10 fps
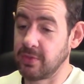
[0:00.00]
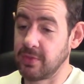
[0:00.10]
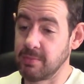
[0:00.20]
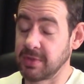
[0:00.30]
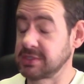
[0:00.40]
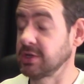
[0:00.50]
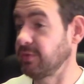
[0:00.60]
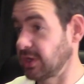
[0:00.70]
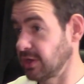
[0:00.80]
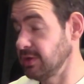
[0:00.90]

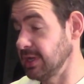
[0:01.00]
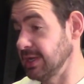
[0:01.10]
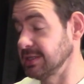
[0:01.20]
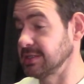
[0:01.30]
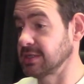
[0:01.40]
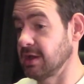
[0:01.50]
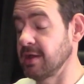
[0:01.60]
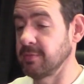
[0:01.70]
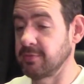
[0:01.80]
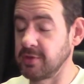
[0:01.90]
myself included at the
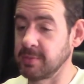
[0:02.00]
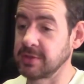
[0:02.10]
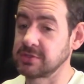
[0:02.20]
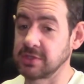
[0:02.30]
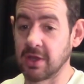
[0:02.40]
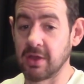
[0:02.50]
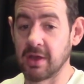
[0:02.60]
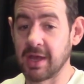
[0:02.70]
time, a few months ago,